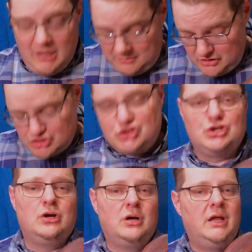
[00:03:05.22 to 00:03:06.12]
I mean,
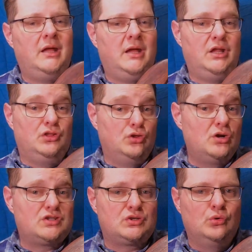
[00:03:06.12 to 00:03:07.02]
sure, it
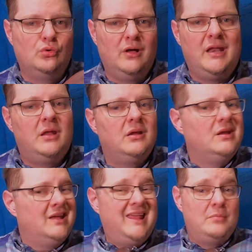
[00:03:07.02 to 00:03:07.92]
looks cool and
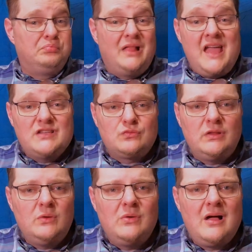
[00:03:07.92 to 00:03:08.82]
it plays
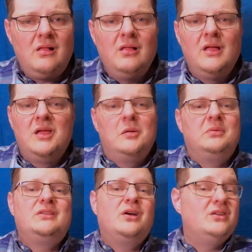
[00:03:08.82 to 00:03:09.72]
really well,
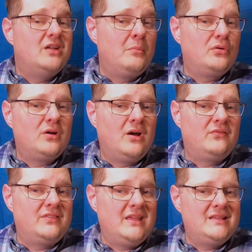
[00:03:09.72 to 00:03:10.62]
but there are a number
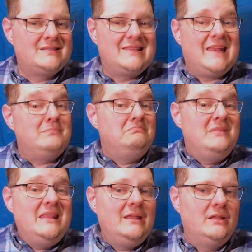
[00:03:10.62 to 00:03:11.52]
of things that
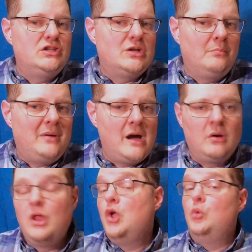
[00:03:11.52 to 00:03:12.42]
immediately jump
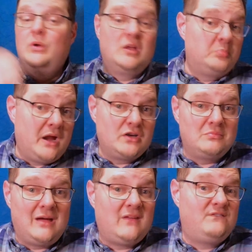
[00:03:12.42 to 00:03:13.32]
out when compared
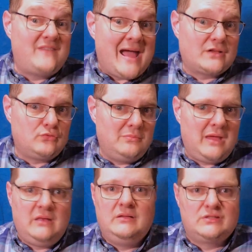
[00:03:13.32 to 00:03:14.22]
to my
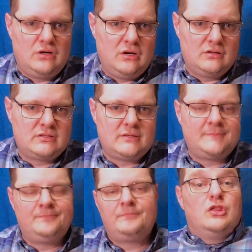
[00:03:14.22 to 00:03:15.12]
factory-made guitars.
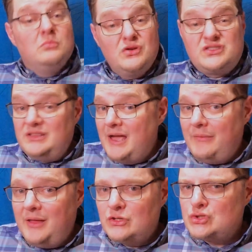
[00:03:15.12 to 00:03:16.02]
The most
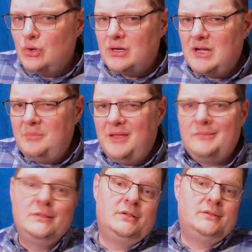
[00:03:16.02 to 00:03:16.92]
glaring
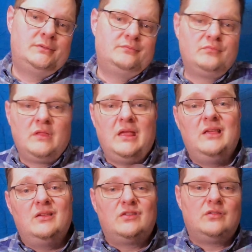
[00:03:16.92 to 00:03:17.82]
shortcoming
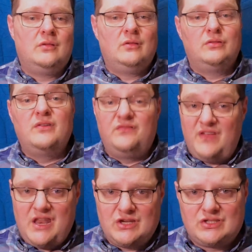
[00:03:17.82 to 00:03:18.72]
is the
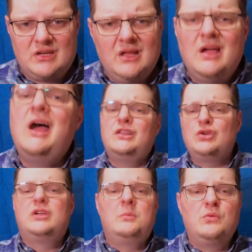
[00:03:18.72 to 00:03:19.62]
finish.
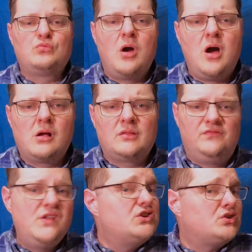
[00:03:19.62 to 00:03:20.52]
Don't get me wrong,
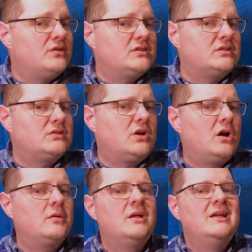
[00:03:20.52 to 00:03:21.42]
the finish on this
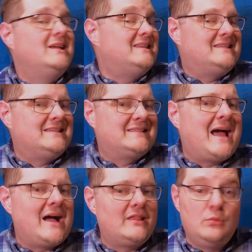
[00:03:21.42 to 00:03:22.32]
guitar is
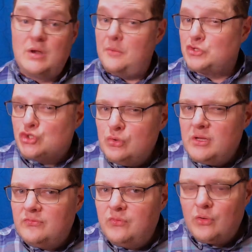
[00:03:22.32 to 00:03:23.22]
exactly what I was
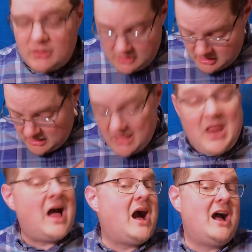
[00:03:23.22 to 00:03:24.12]
shooting for,
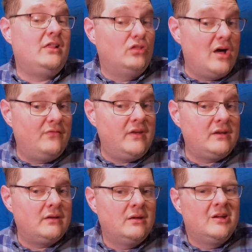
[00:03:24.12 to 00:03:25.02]
and I love it,